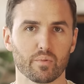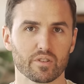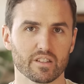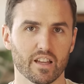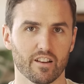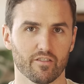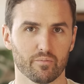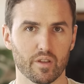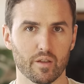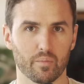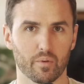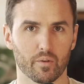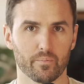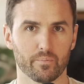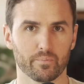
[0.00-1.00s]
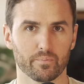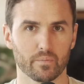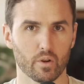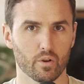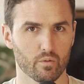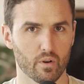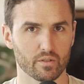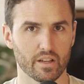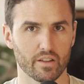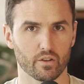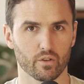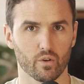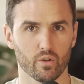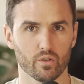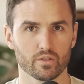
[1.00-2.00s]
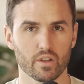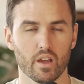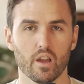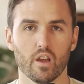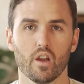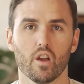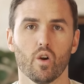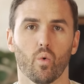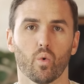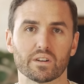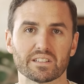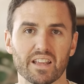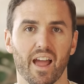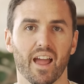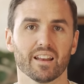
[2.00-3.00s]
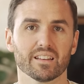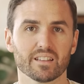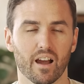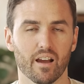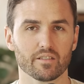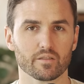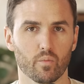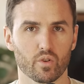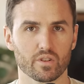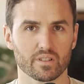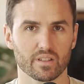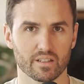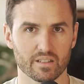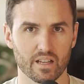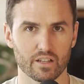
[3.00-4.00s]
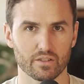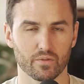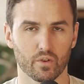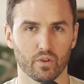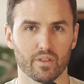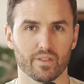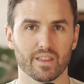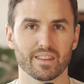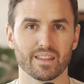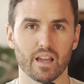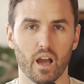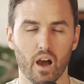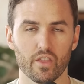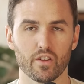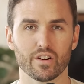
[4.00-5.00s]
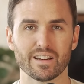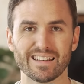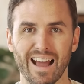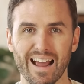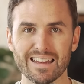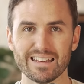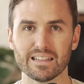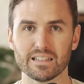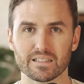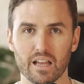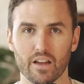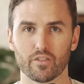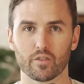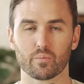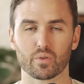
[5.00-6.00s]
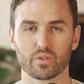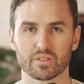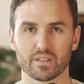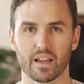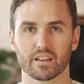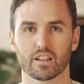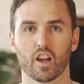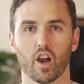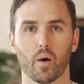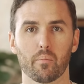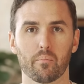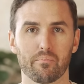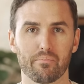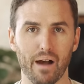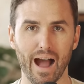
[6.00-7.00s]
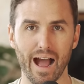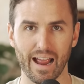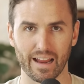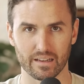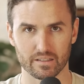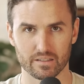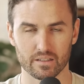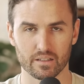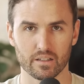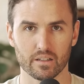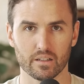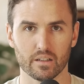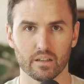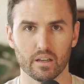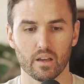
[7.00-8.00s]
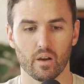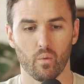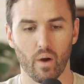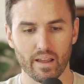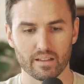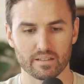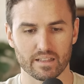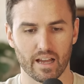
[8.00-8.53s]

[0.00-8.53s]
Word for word: percent of people who wrote down their goals were ten times more successful than the other ninety-seven percent combined. Why is